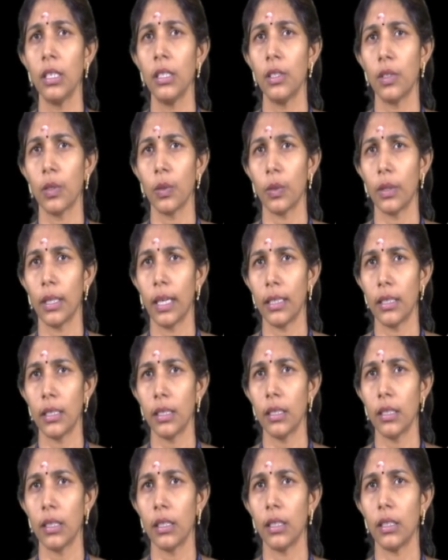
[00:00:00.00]
So that
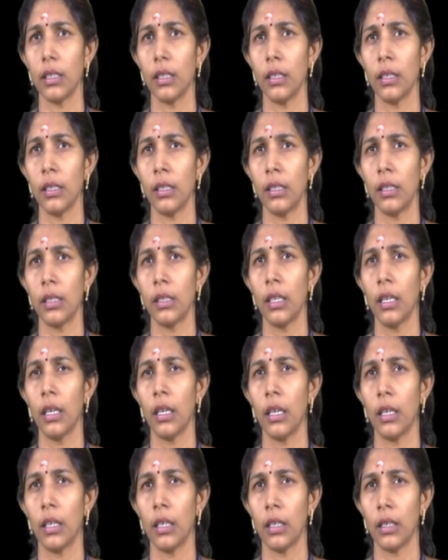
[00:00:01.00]
is this
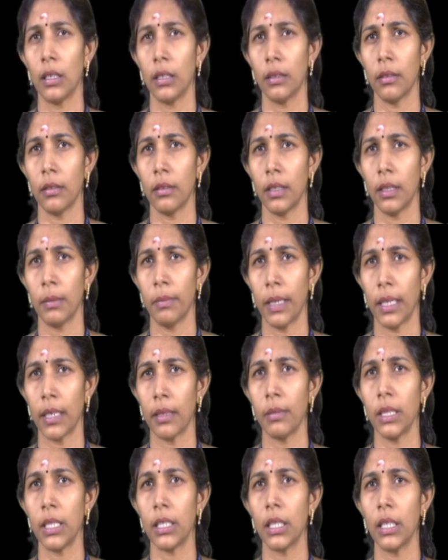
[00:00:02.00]

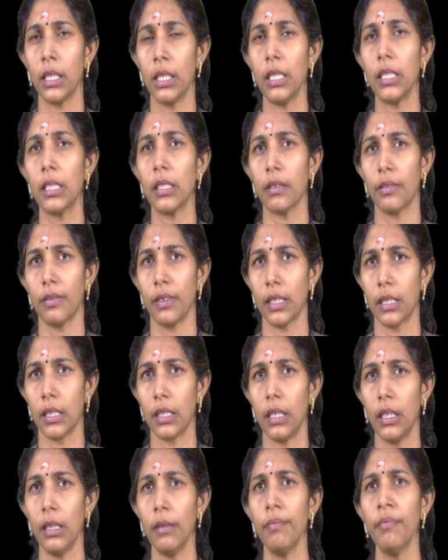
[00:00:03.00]
parameter d suffix
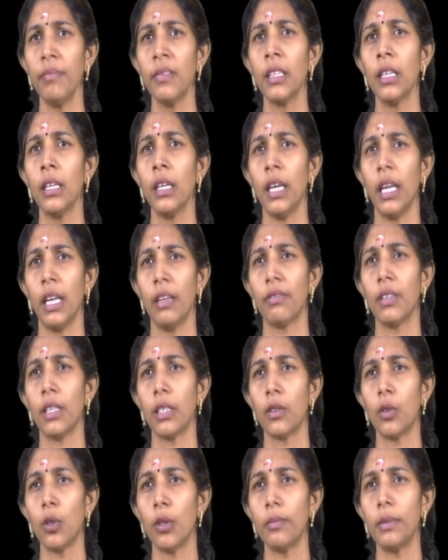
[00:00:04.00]
d. If the
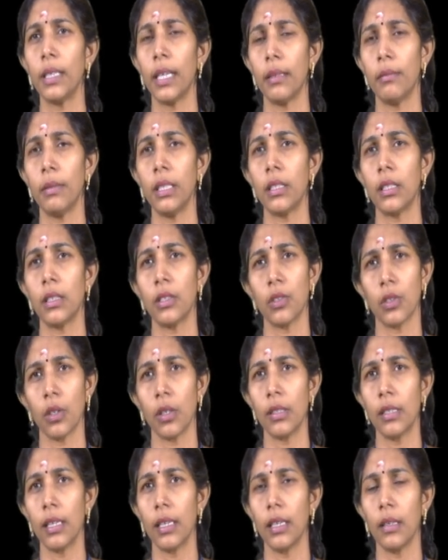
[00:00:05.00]
rope diameter is
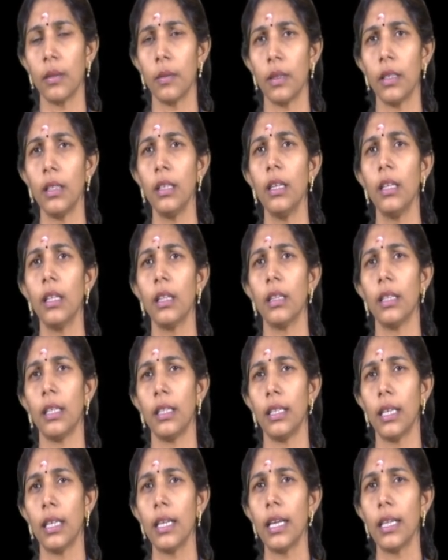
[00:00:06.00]
also given,
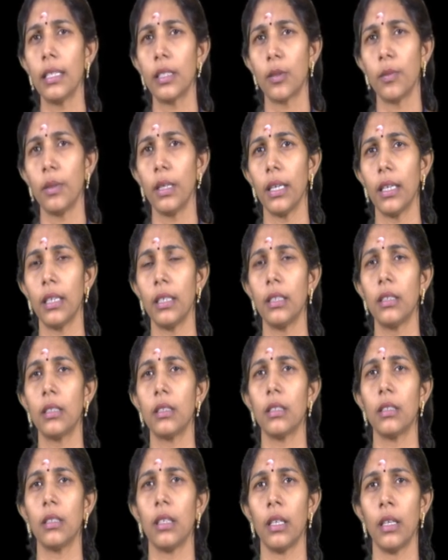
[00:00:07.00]
then that has to be added
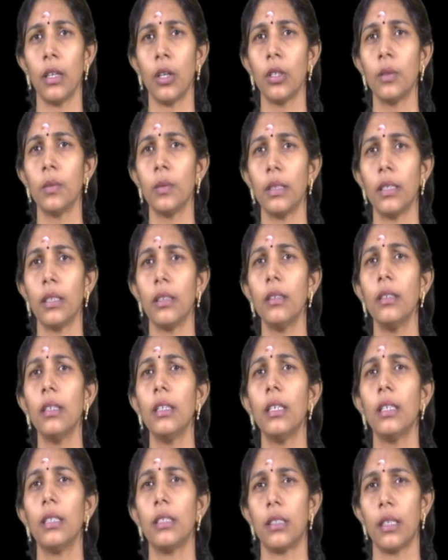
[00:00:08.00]
along with the
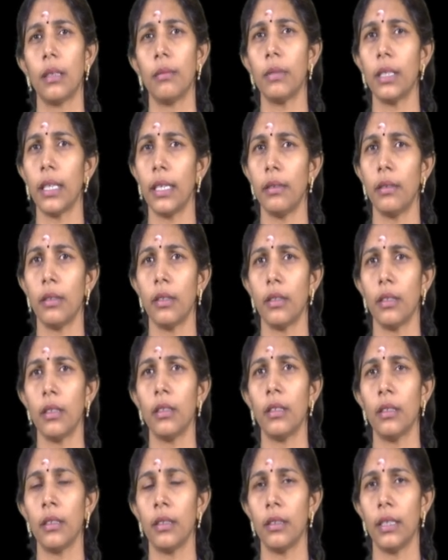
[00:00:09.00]
drum
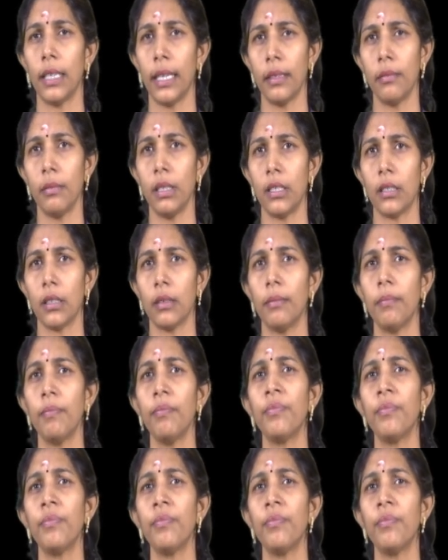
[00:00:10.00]
diameter.